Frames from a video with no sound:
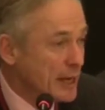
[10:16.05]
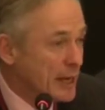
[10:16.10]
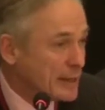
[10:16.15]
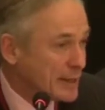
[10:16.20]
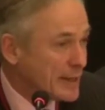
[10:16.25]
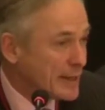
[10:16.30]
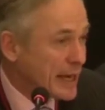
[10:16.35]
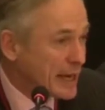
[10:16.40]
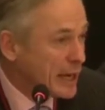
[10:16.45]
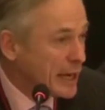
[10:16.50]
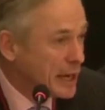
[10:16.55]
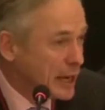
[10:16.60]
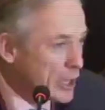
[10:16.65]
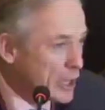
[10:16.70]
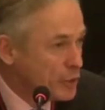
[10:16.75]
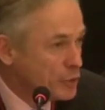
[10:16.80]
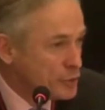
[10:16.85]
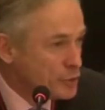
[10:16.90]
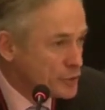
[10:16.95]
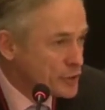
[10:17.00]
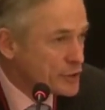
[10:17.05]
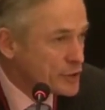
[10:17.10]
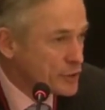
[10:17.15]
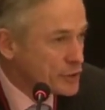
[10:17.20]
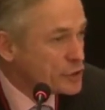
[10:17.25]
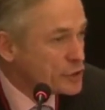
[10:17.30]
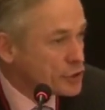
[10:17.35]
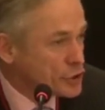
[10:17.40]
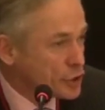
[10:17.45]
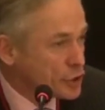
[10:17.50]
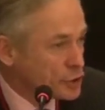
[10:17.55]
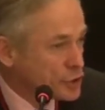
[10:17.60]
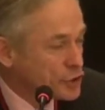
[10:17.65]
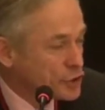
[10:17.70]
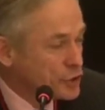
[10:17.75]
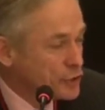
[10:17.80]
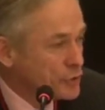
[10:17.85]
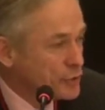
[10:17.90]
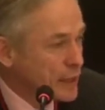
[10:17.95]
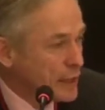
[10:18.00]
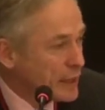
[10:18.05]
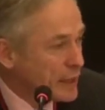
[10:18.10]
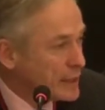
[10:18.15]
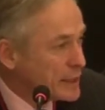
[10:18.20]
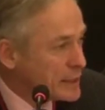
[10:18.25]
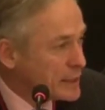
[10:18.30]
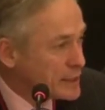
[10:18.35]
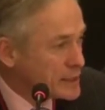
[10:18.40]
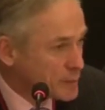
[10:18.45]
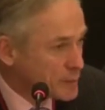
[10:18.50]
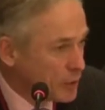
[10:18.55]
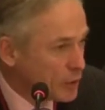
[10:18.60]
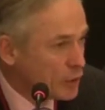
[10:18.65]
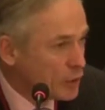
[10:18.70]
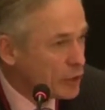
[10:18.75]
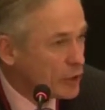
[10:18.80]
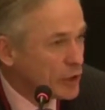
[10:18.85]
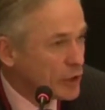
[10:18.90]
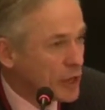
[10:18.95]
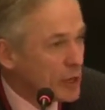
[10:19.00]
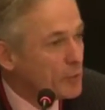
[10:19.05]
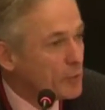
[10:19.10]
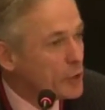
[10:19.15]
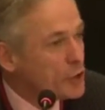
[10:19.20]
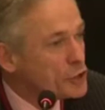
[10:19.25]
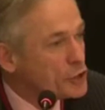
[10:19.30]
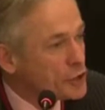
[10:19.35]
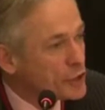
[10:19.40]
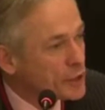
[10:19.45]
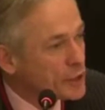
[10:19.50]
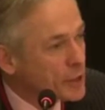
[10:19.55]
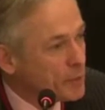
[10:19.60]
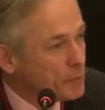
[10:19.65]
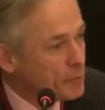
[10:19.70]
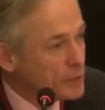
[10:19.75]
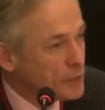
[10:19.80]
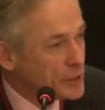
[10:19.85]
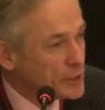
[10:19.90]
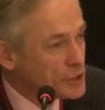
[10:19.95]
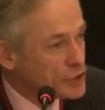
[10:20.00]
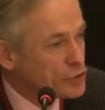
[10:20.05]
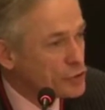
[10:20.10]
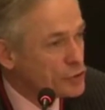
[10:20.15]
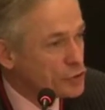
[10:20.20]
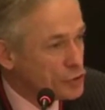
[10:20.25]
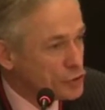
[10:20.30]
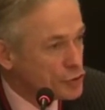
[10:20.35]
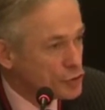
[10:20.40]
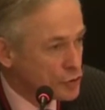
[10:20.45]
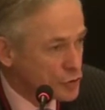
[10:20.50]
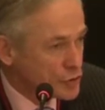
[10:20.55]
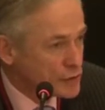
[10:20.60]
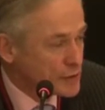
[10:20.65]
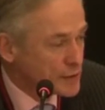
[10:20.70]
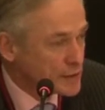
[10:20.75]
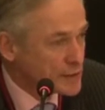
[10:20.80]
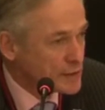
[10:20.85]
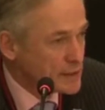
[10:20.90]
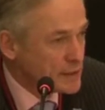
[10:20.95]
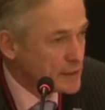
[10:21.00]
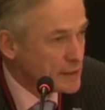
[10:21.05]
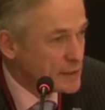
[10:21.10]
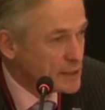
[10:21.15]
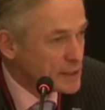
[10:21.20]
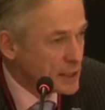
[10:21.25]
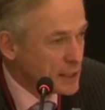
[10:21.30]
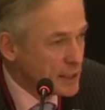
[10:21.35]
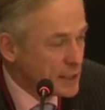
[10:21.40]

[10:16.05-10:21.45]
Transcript: that allows such small emerging companies to succeed.